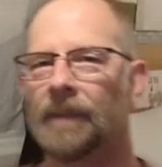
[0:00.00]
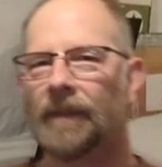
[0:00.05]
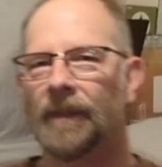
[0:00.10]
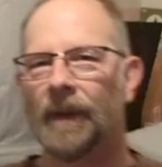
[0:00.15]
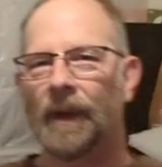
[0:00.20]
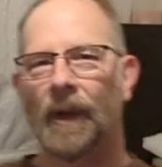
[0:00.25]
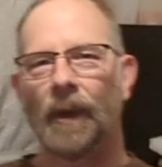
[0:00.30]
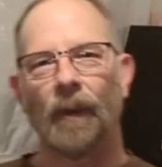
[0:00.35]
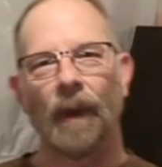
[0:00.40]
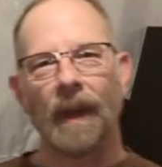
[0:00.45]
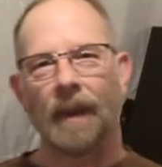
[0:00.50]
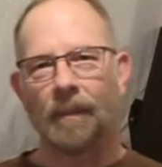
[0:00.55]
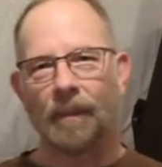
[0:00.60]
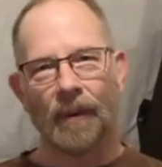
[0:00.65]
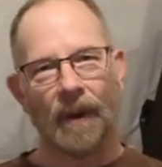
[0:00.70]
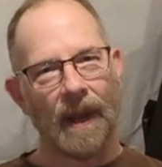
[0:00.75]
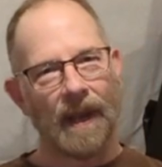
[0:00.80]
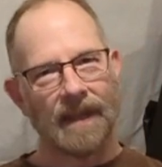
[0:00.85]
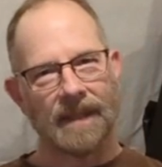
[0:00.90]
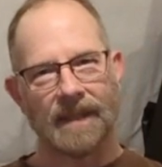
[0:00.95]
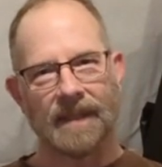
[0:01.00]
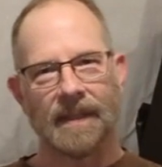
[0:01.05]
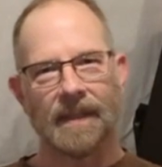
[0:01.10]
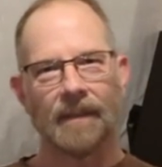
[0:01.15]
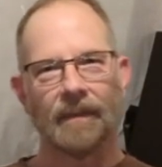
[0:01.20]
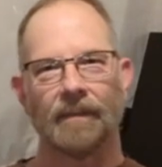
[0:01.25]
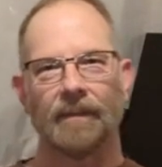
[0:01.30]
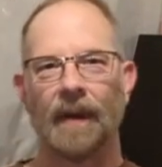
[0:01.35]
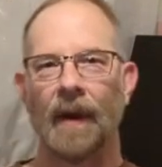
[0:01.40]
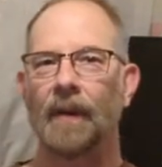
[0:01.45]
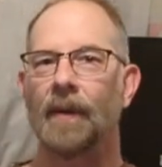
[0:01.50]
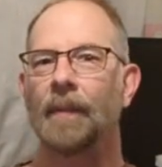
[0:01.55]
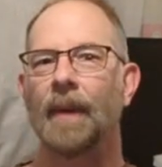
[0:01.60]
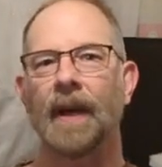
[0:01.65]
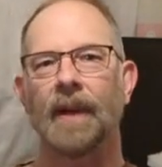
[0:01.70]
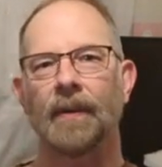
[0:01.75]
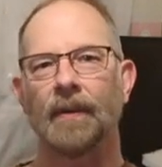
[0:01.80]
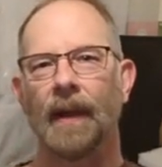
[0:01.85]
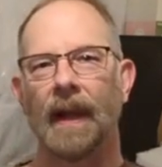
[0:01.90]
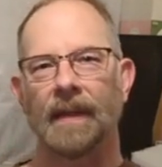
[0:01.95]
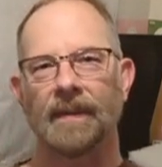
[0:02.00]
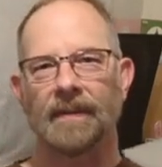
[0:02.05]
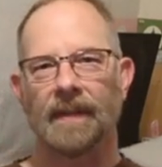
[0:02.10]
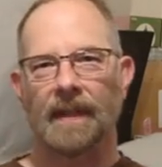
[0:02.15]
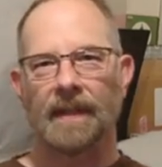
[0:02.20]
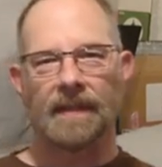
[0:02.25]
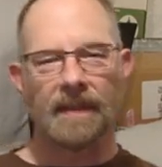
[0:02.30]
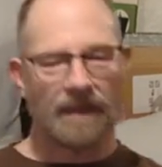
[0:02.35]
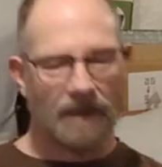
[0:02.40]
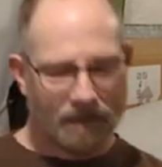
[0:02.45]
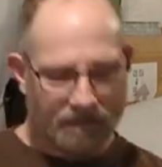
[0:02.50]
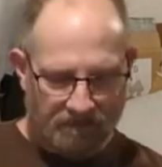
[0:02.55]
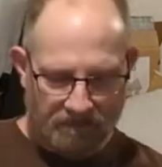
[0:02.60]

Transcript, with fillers: them for a great price, found them on Craigslist.